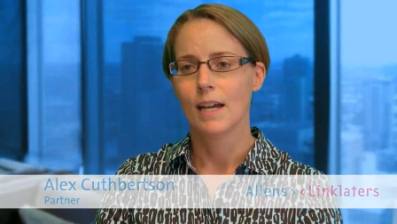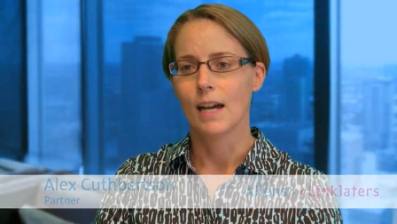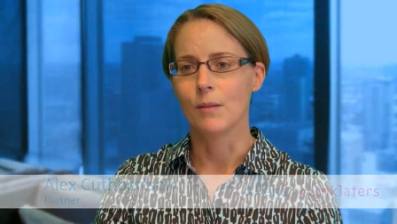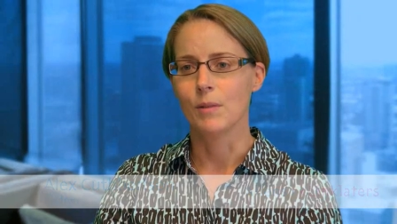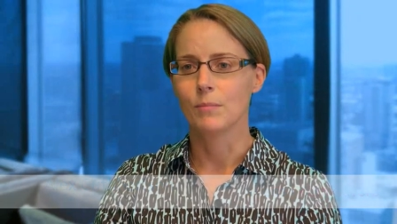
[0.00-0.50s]

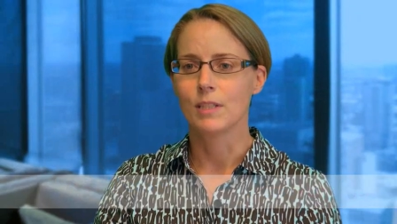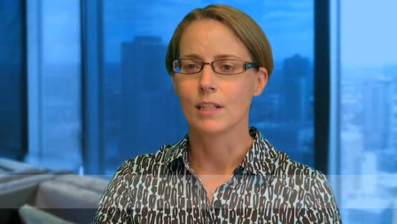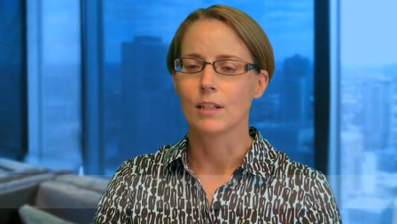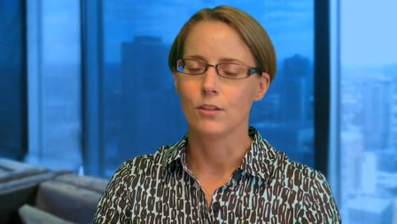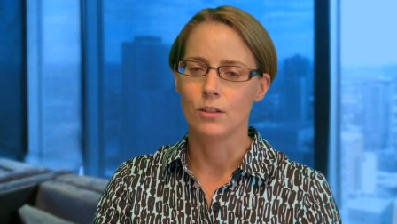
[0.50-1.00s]
um, in
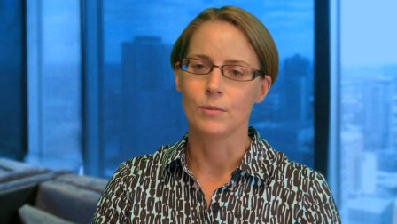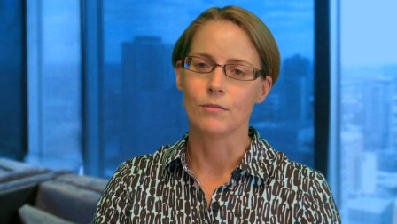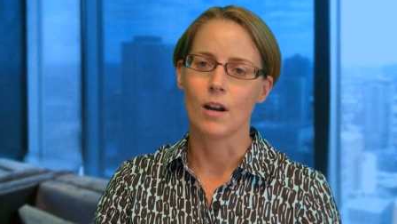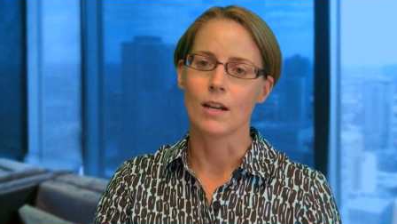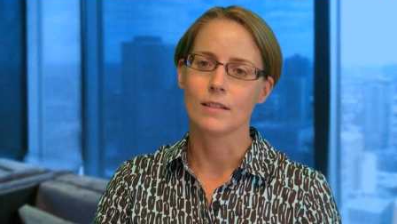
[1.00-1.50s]
particular the human
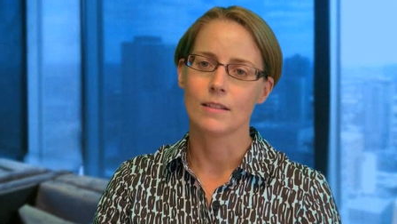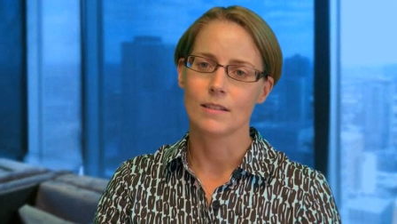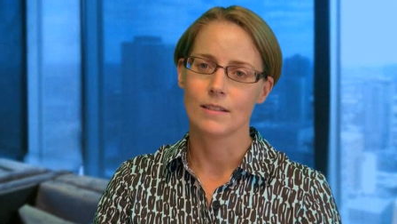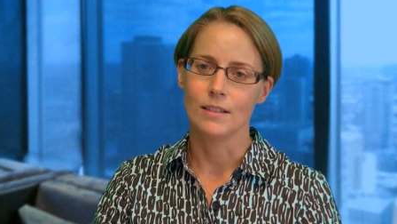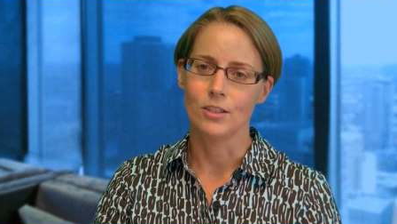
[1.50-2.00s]

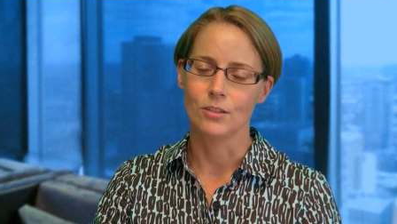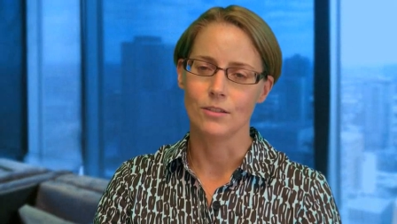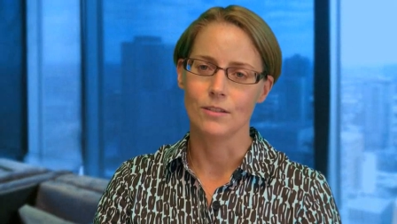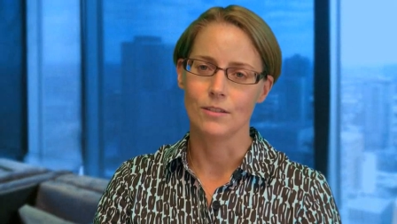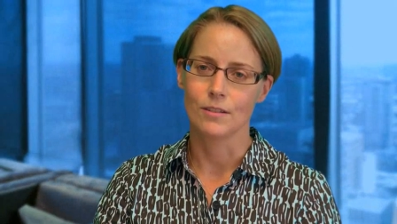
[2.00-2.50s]
rights
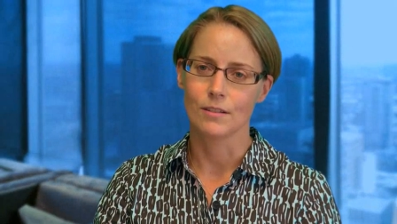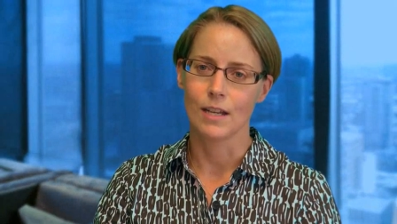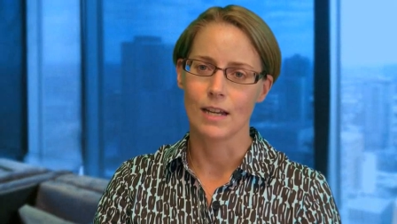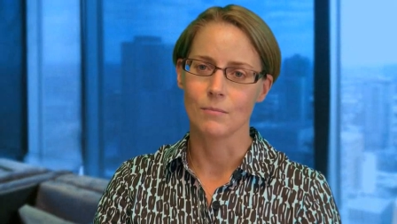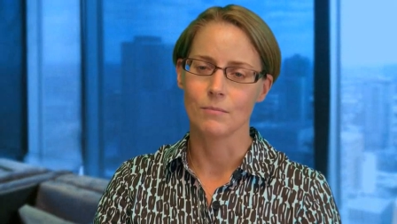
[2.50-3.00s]
issues
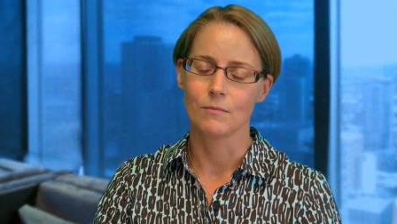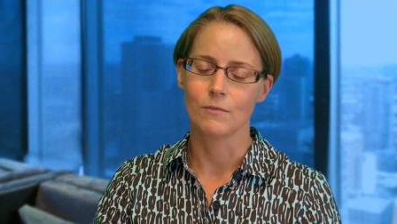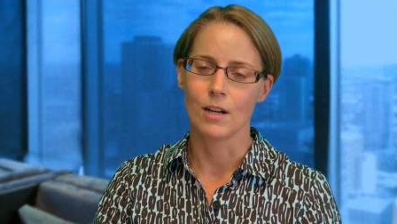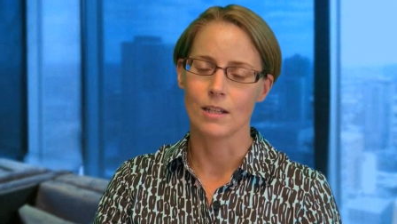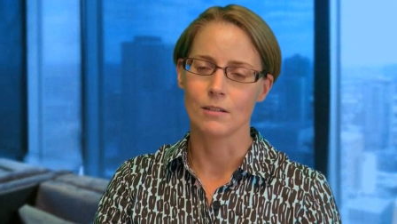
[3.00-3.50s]
um,
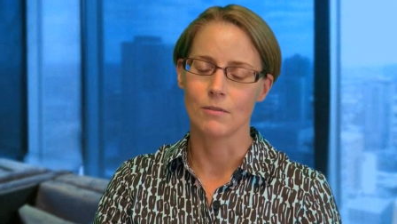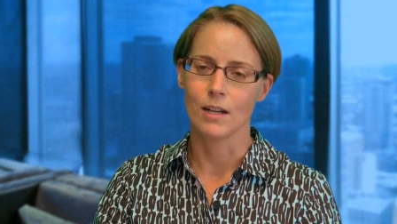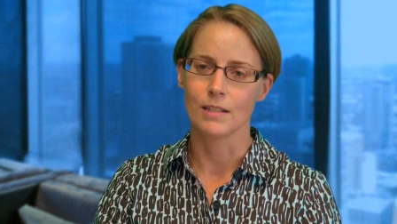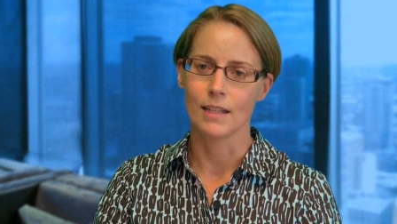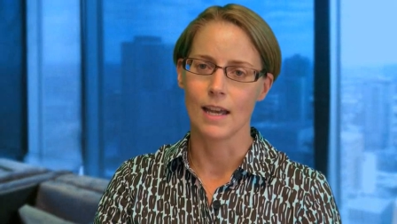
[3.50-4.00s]
right,
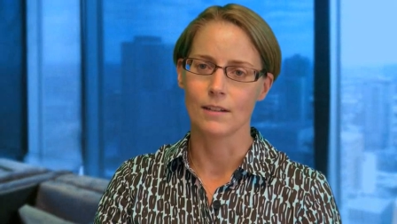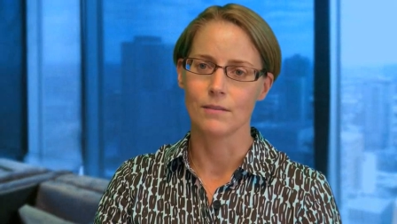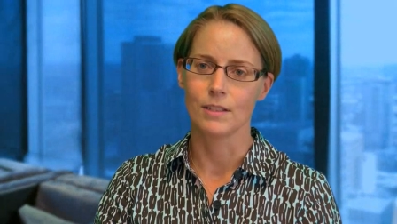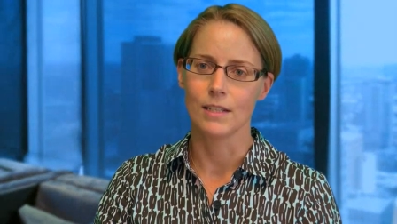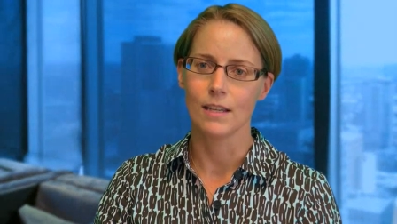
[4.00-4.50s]
arising out
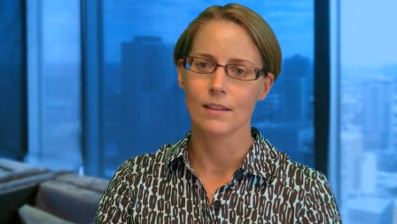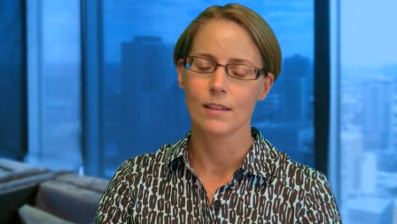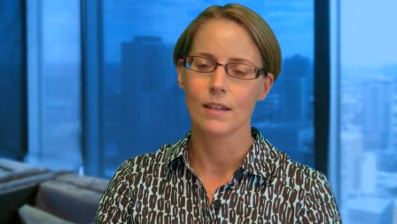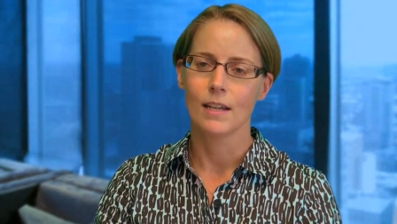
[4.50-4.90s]
of the death.